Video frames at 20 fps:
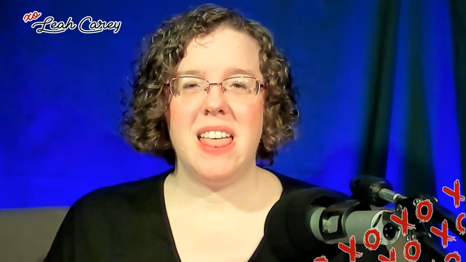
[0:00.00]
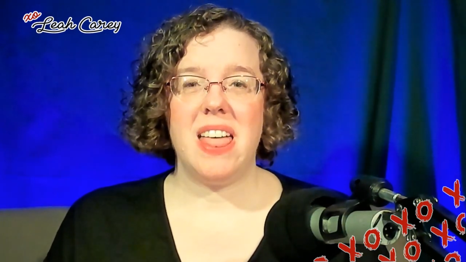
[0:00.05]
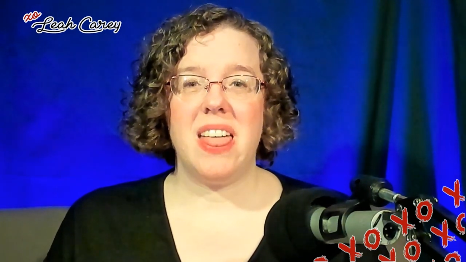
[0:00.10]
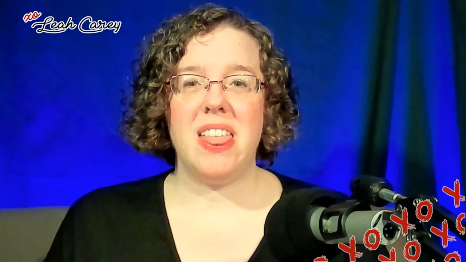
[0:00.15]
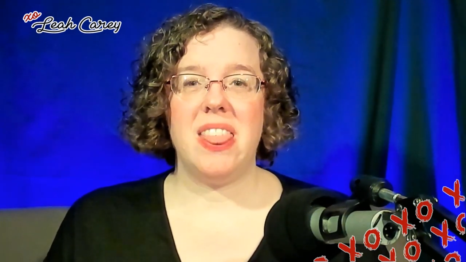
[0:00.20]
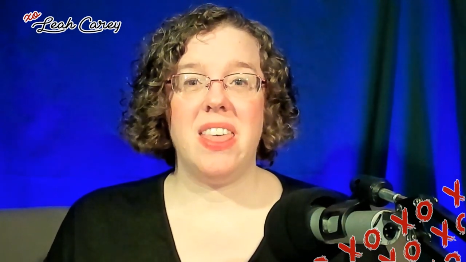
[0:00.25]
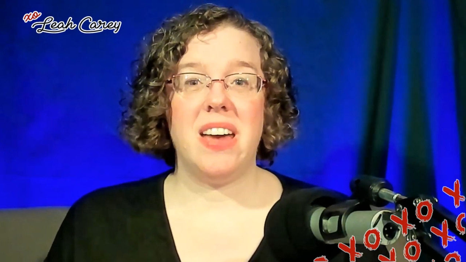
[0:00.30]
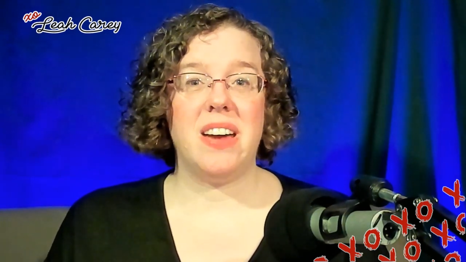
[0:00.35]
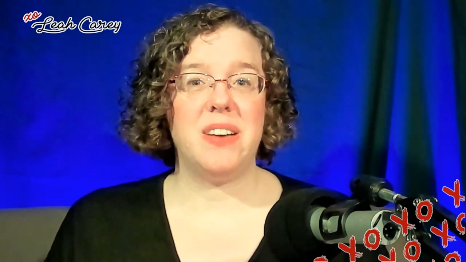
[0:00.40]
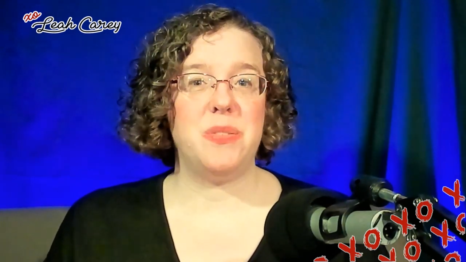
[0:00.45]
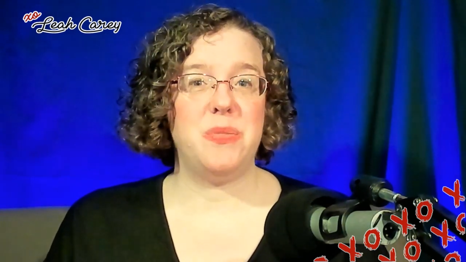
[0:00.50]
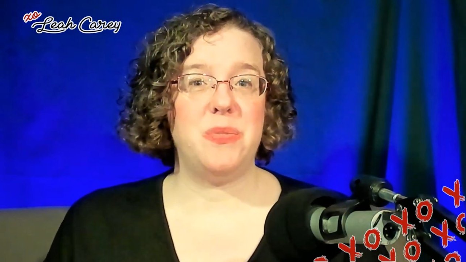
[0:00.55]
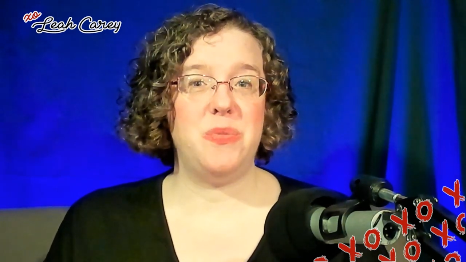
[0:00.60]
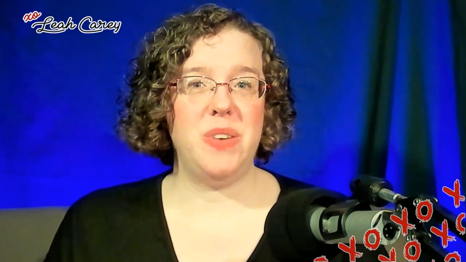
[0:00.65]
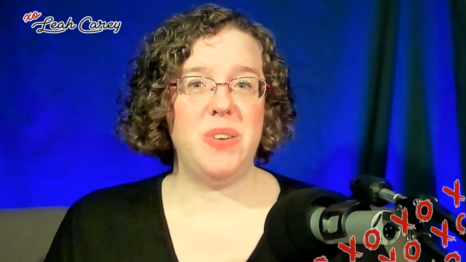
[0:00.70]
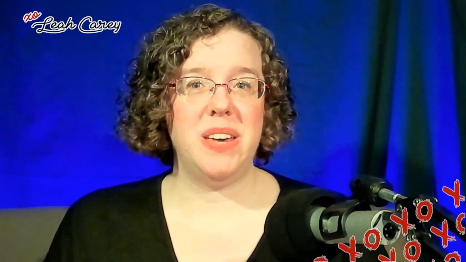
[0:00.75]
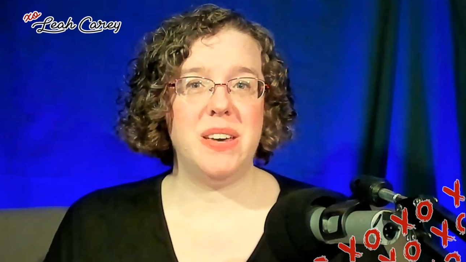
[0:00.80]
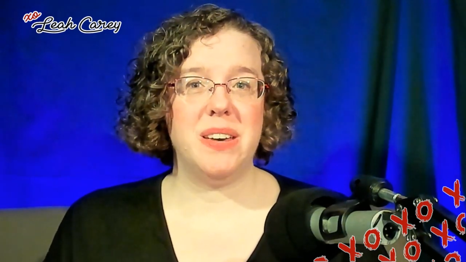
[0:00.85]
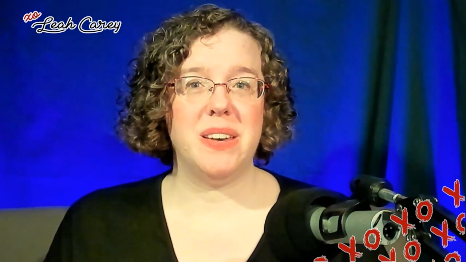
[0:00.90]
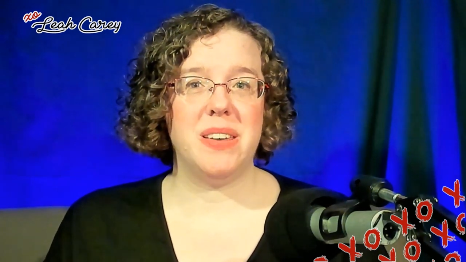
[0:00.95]
that
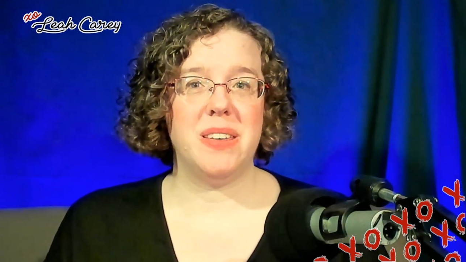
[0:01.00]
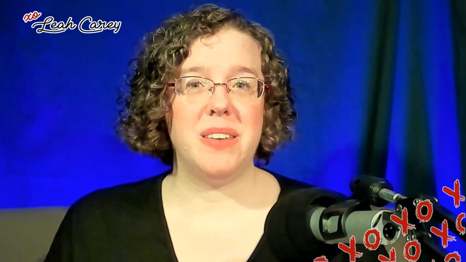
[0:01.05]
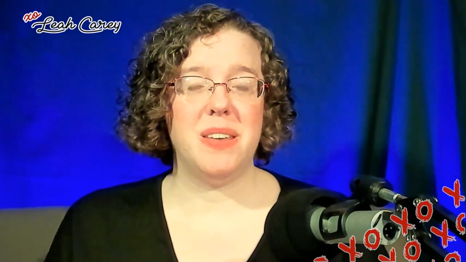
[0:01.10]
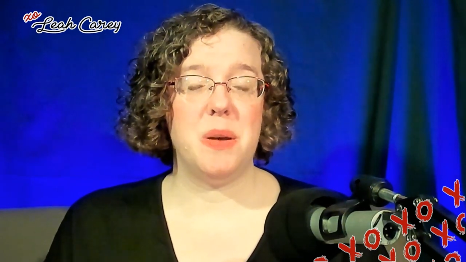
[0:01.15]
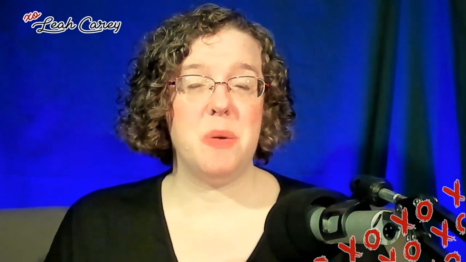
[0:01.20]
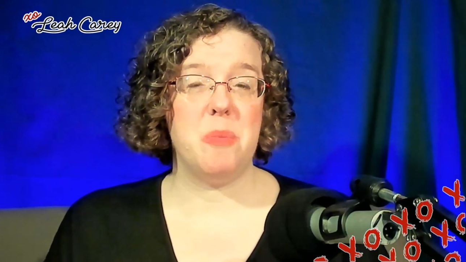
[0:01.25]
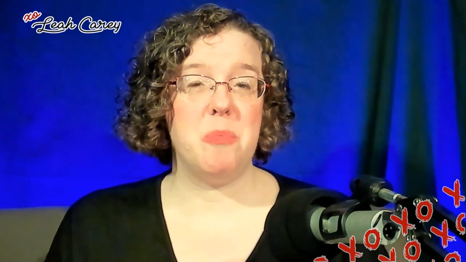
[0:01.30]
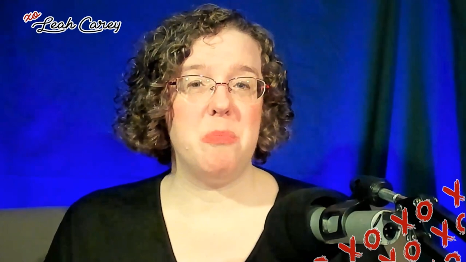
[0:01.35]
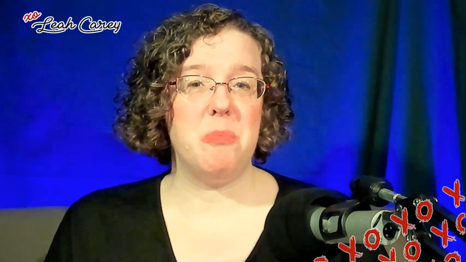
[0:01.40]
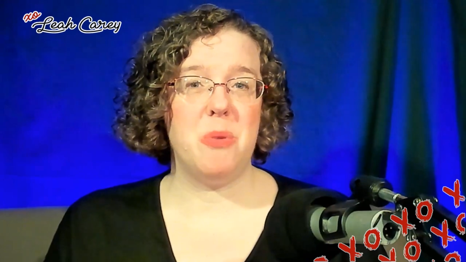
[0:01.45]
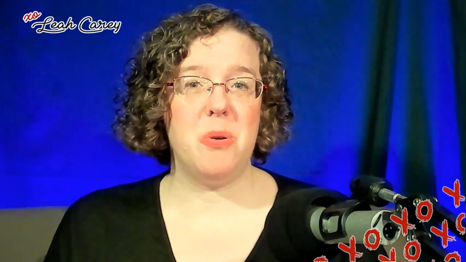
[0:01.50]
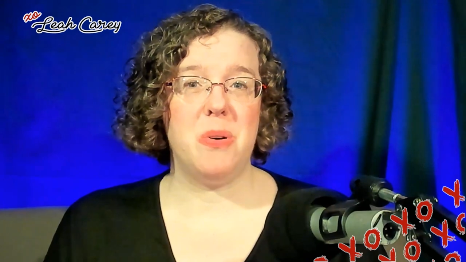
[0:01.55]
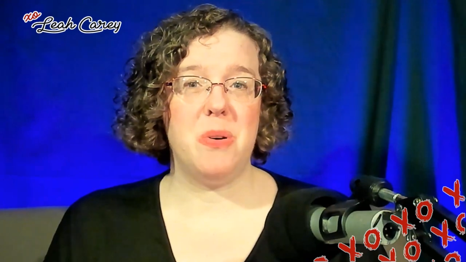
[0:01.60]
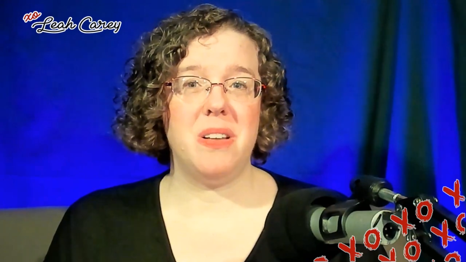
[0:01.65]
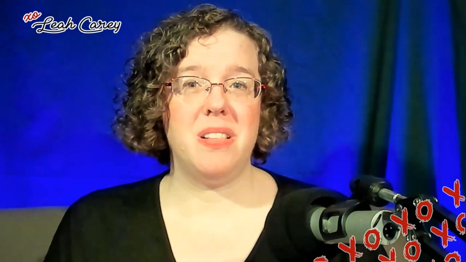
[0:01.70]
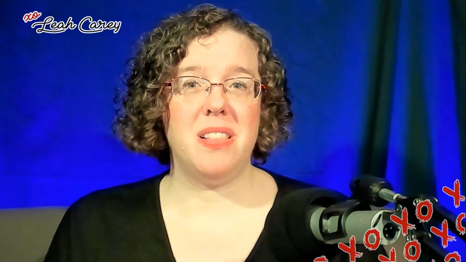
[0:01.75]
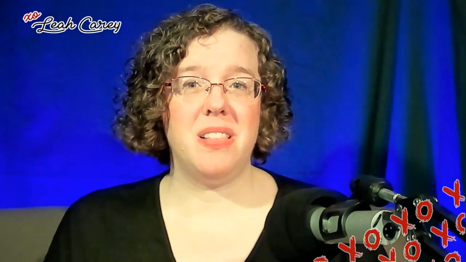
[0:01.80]
feel more